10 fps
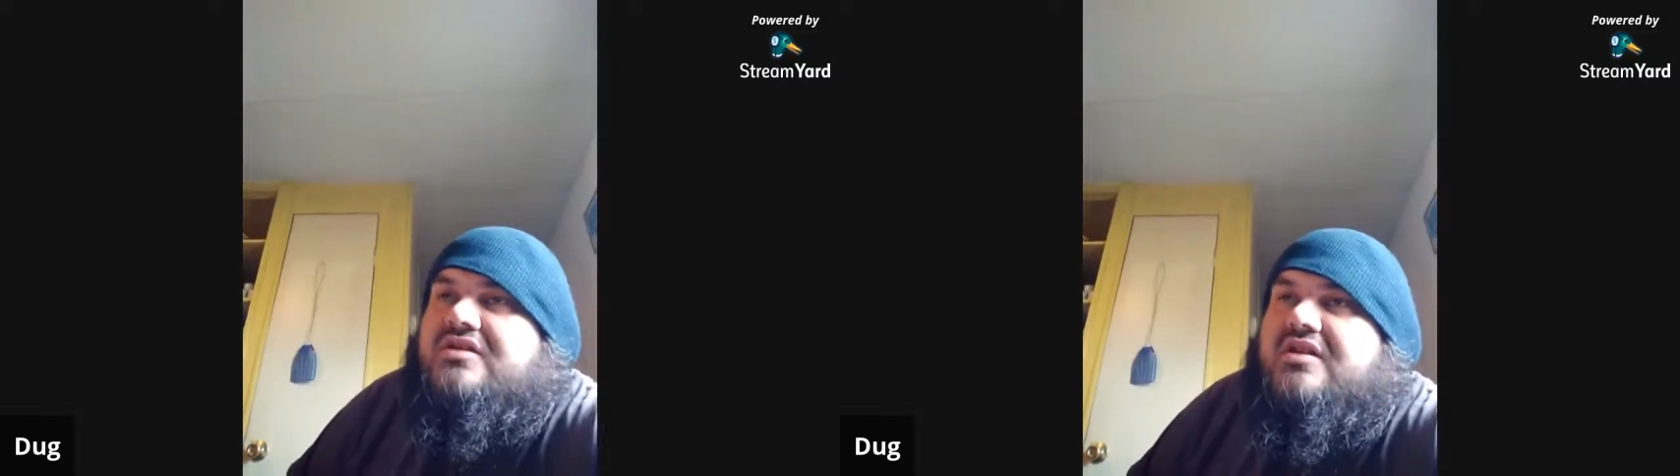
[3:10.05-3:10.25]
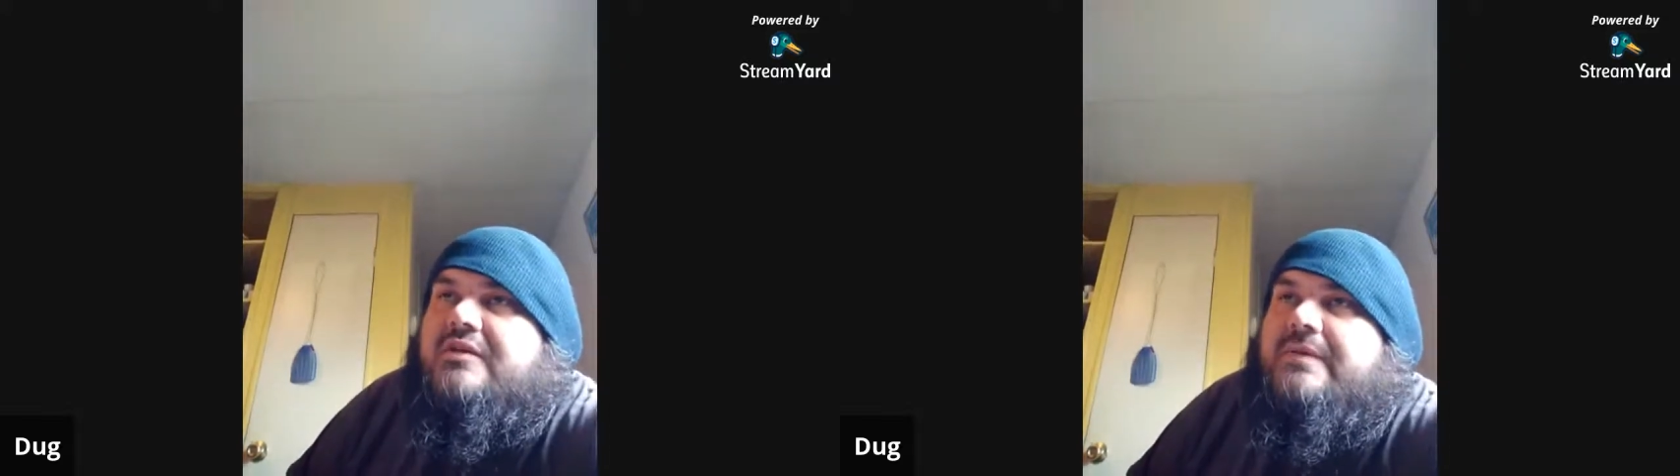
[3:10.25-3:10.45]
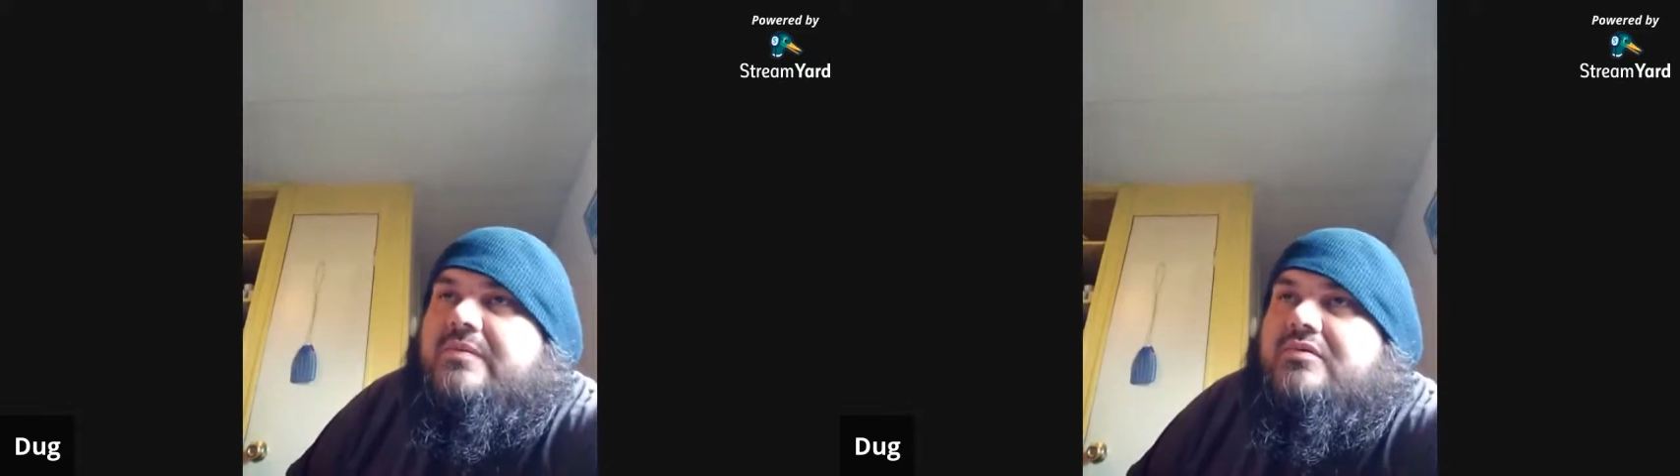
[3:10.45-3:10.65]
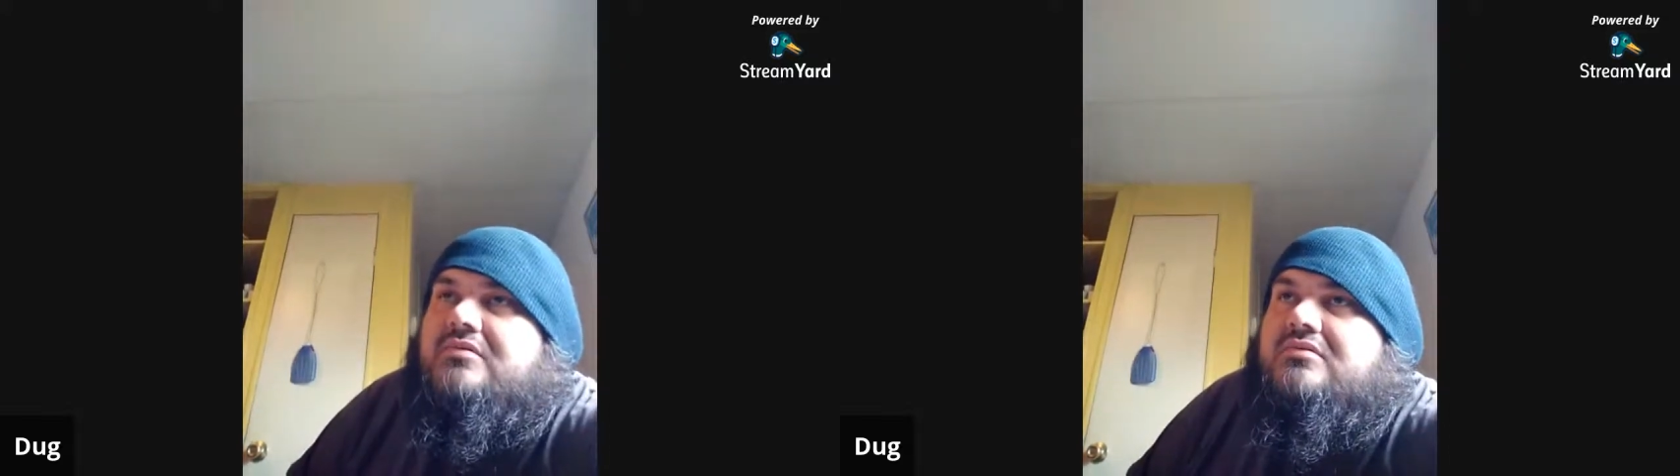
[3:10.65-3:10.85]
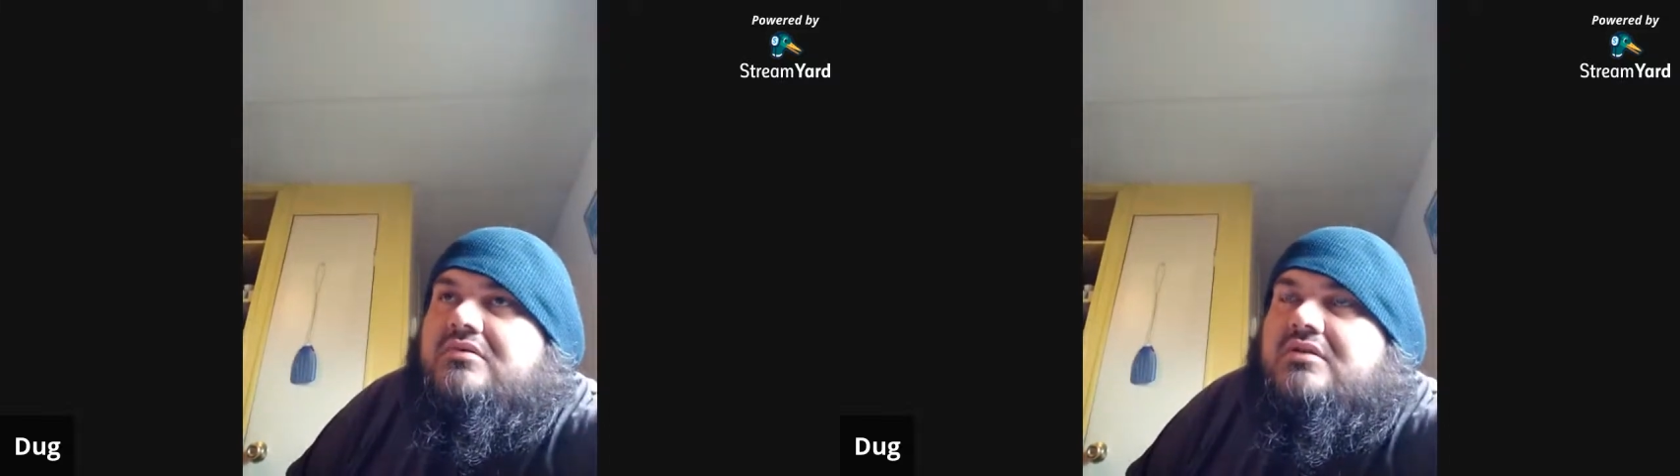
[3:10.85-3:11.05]
a lot of
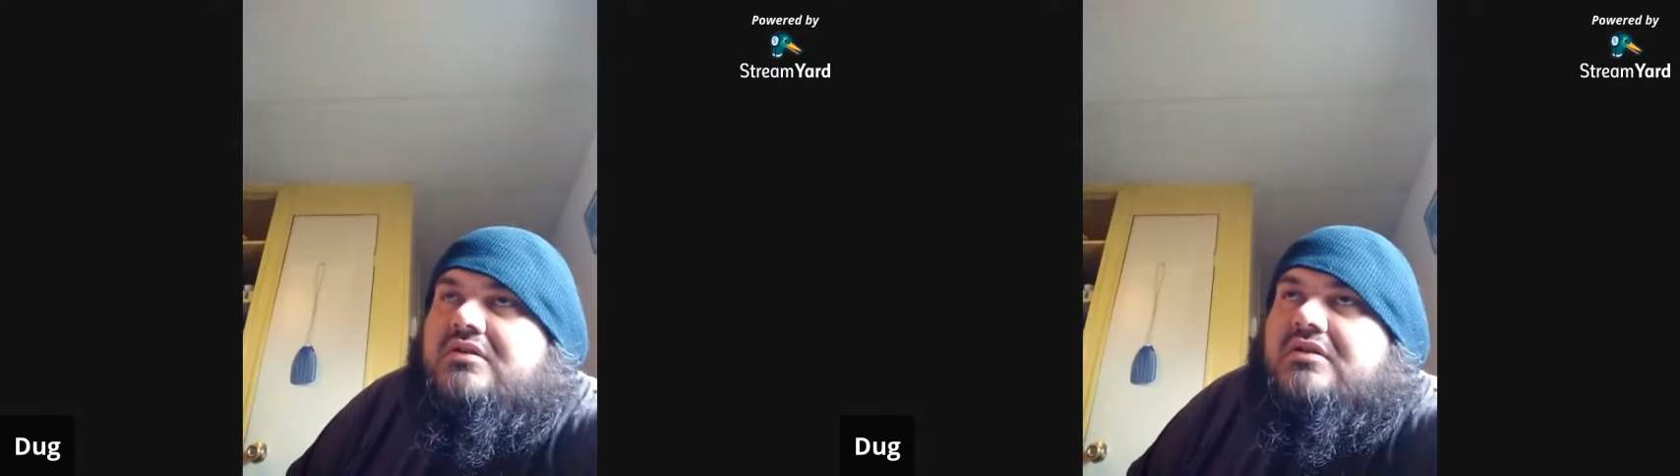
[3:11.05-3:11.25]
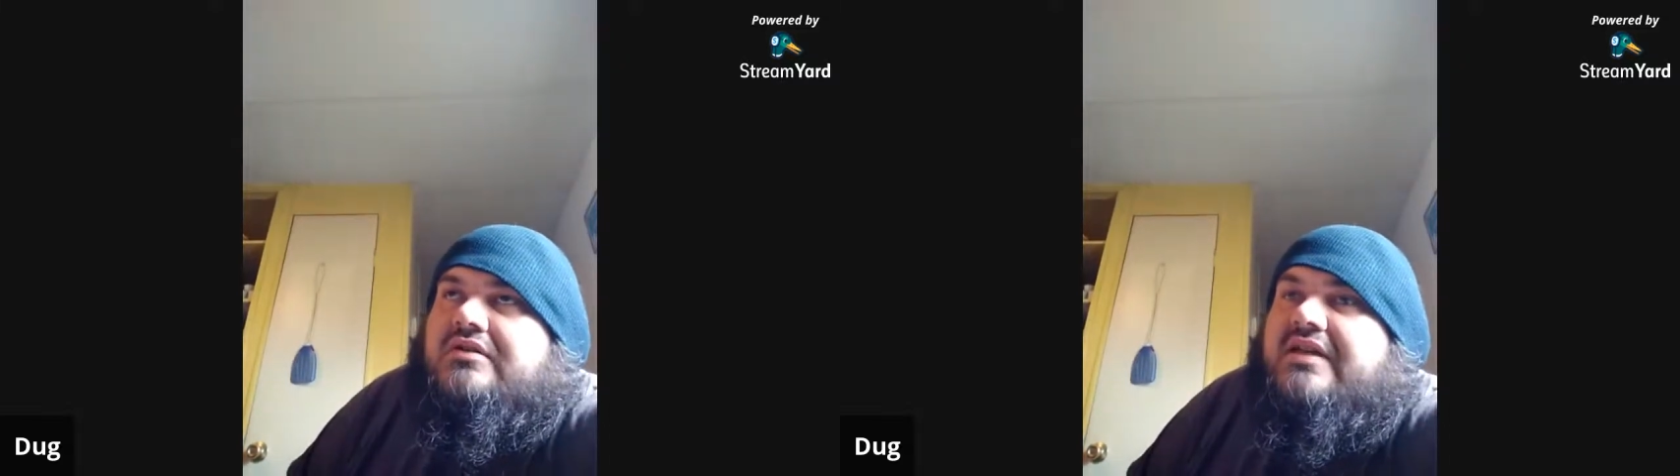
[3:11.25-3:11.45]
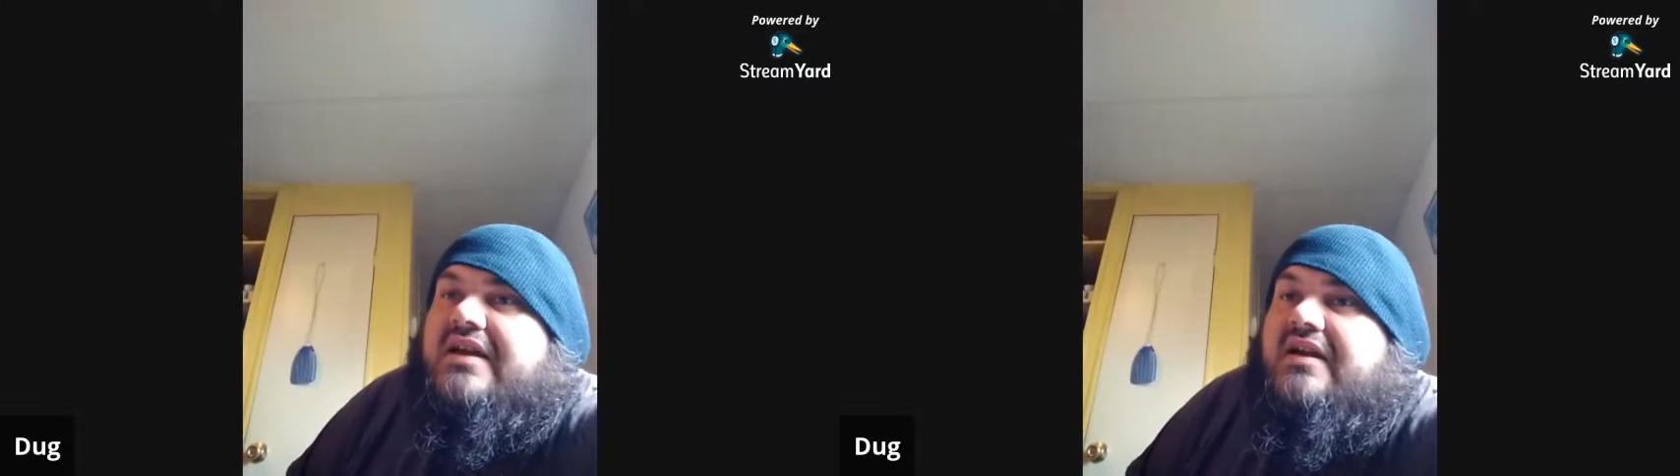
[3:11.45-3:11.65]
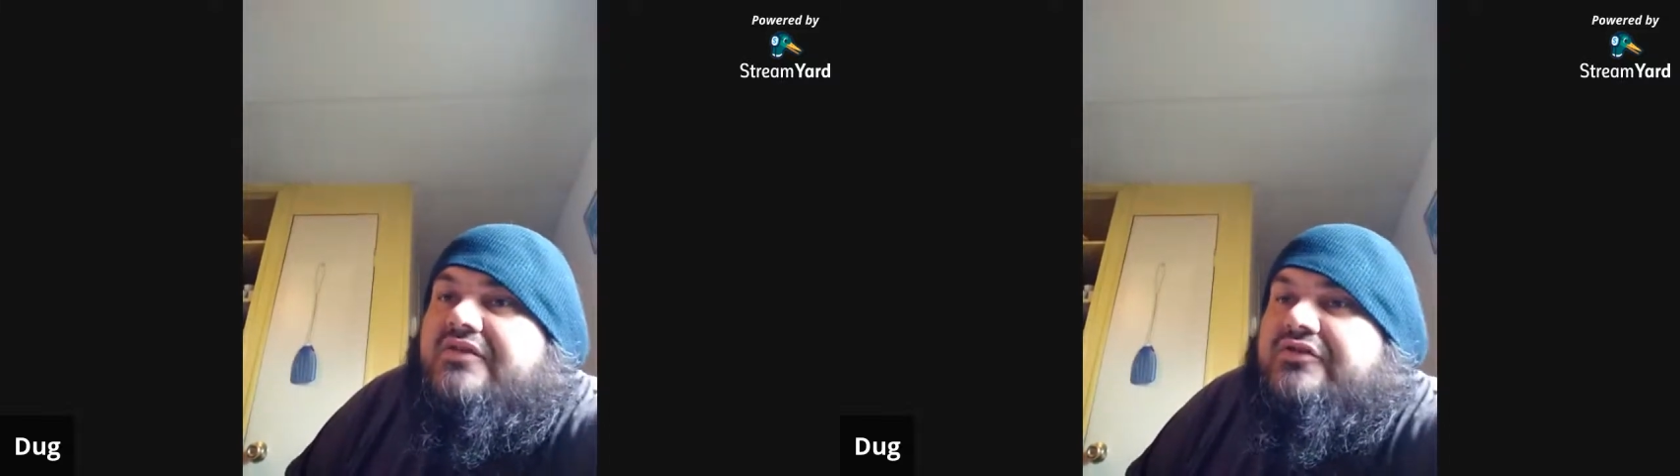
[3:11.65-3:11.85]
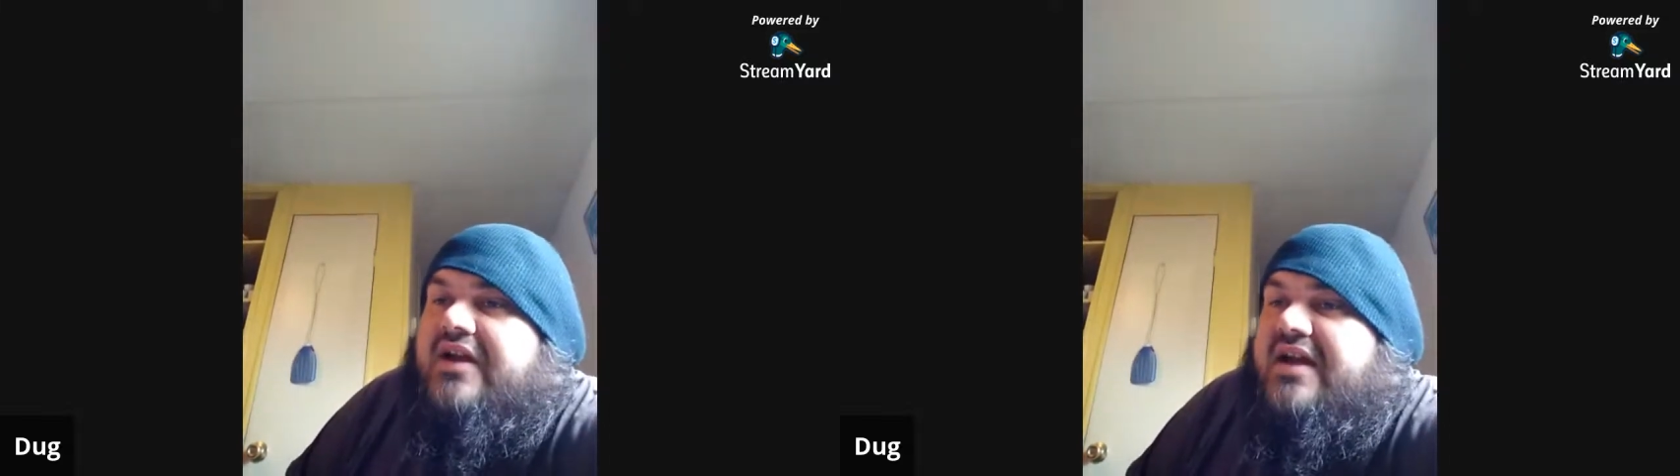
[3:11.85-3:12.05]
people they got
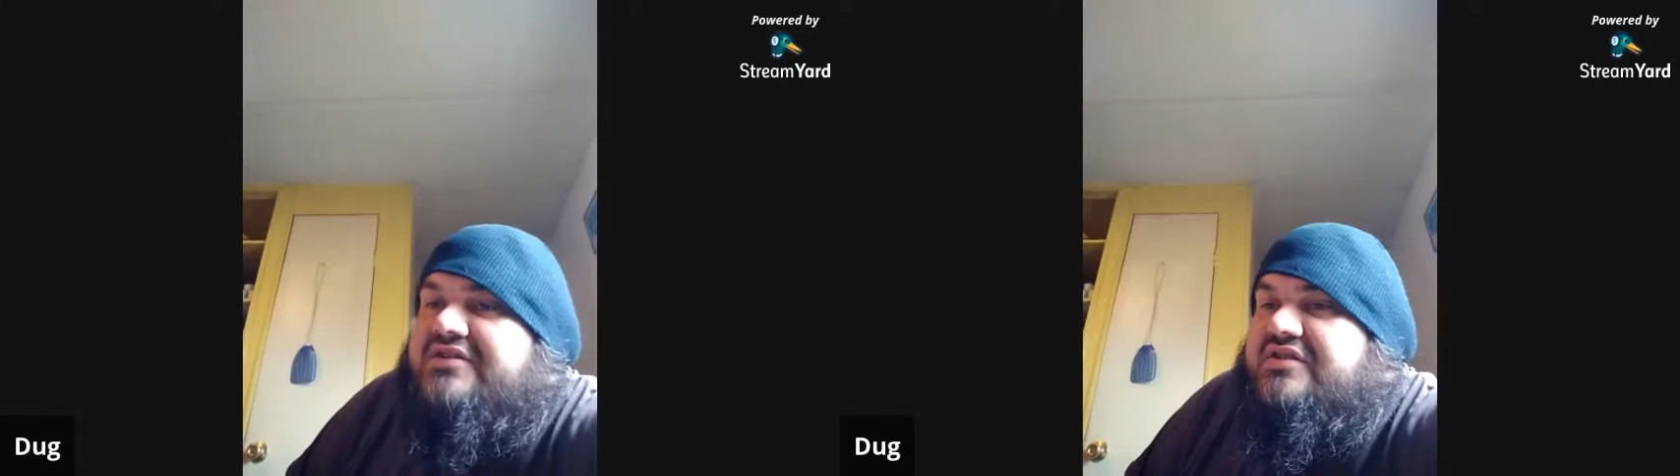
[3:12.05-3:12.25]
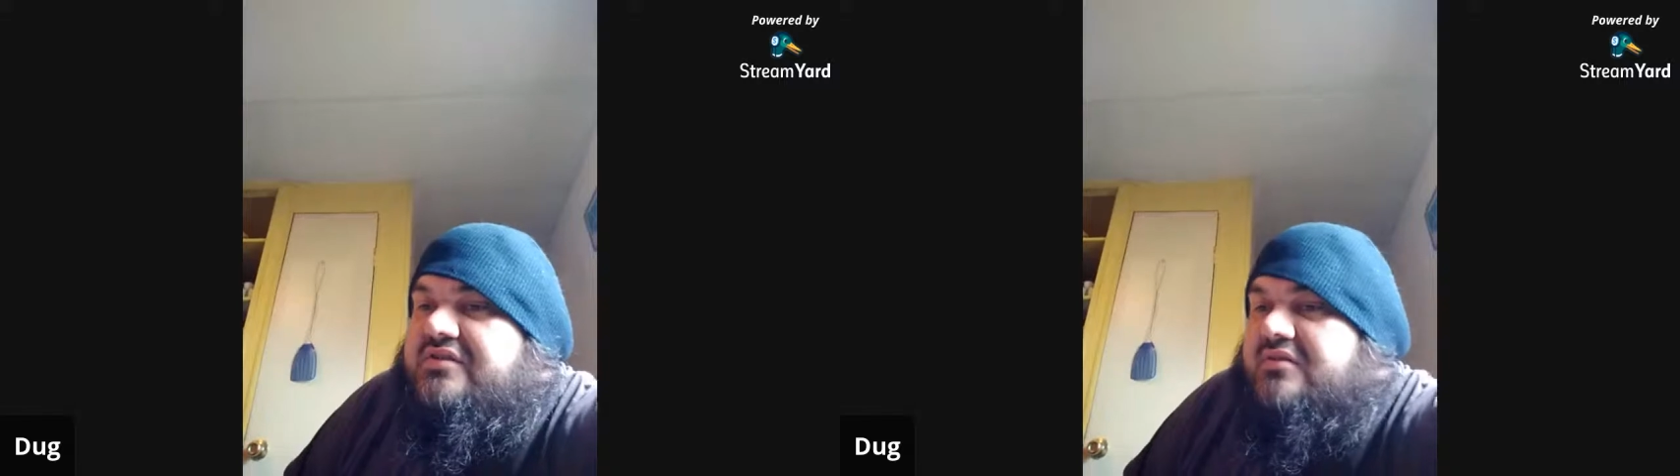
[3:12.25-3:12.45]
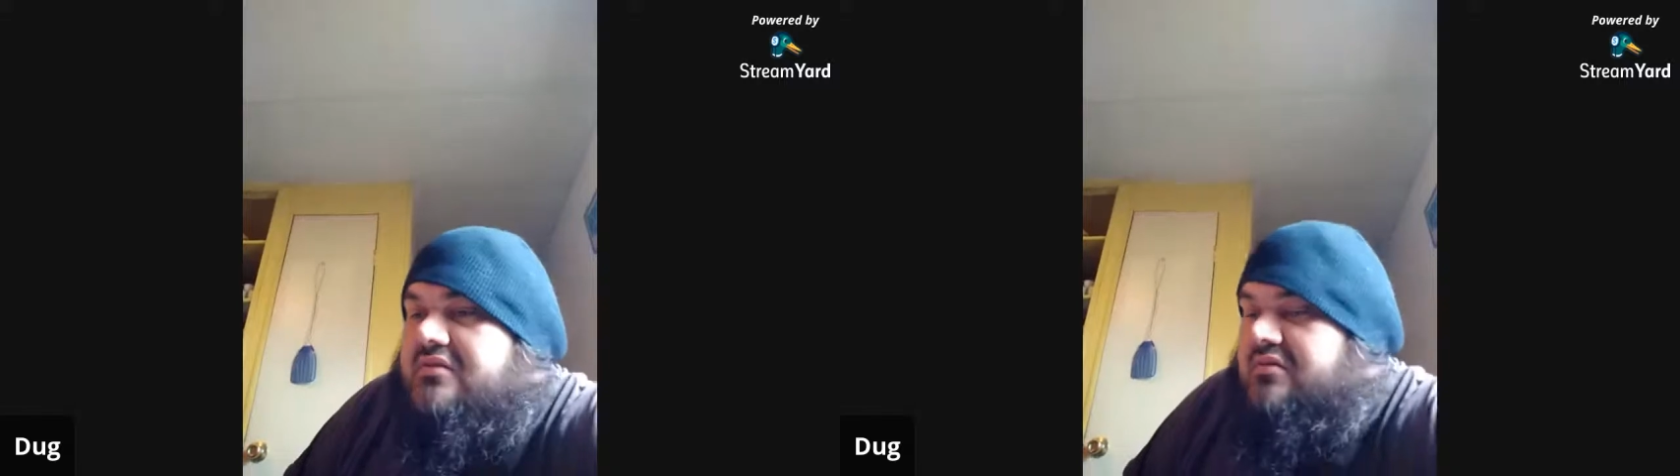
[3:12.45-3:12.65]
trashed